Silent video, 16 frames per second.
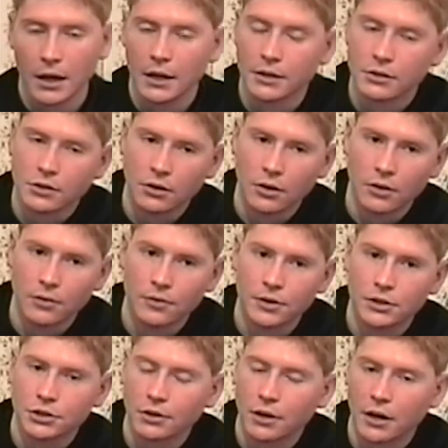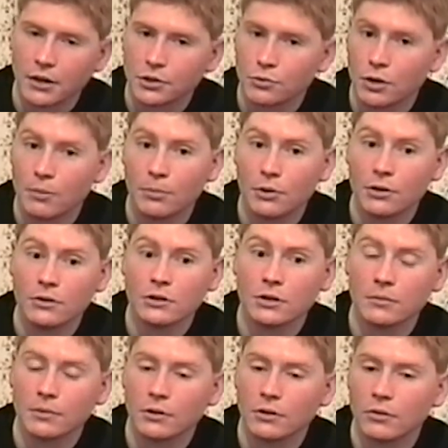And so if the shroud is
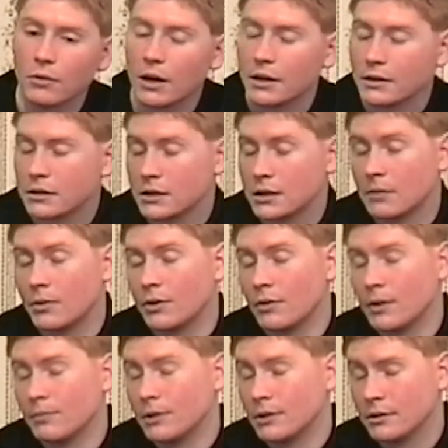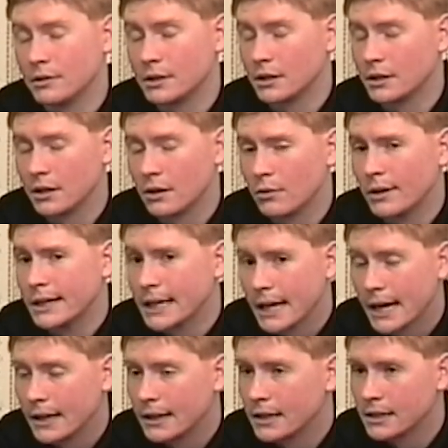reproducible, why doesn't someone reproduce it? No one
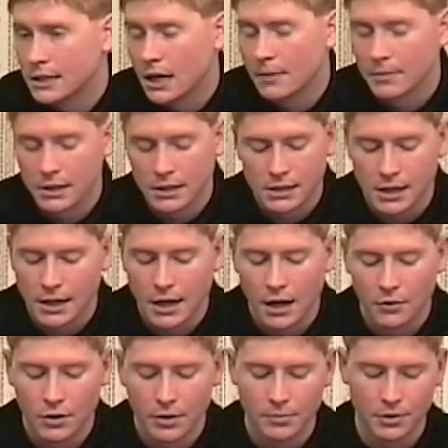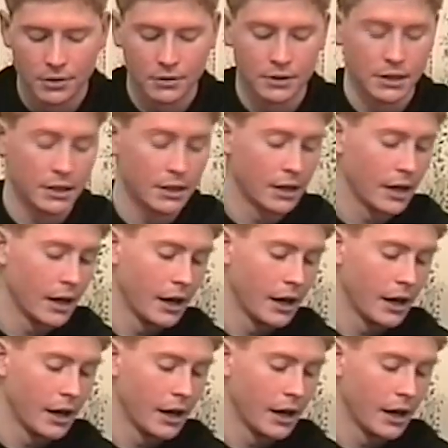can. The skeptics cannot reproduce it.